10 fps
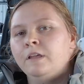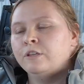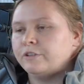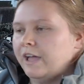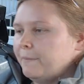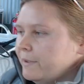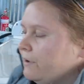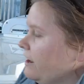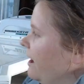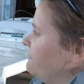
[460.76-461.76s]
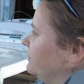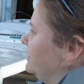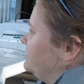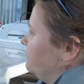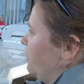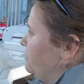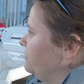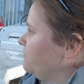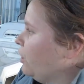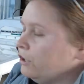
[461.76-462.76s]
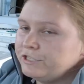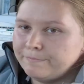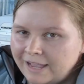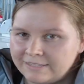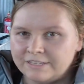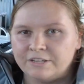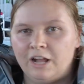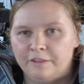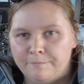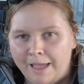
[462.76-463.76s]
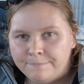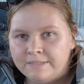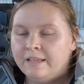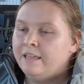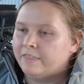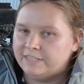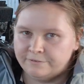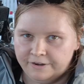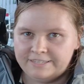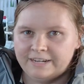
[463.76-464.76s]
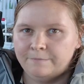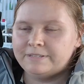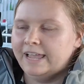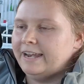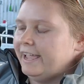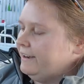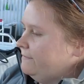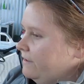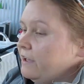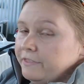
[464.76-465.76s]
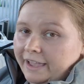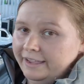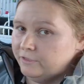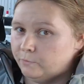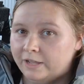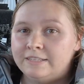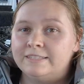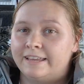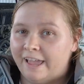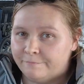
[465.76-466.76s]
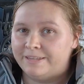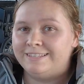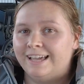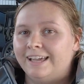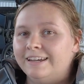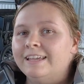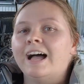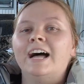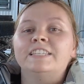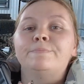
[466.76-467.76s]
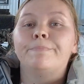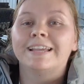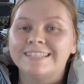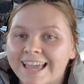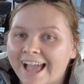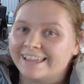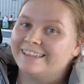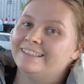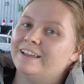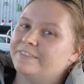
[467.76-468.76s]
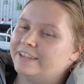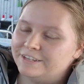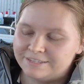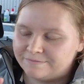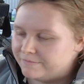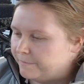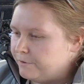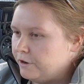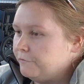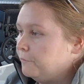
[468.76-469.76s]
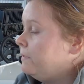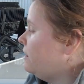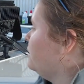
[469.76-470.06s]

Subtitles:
So Hummingbird have released their own Coastmaster style of maps. That's a recent update, and the ones that have been done are spectacular. They're beautiful.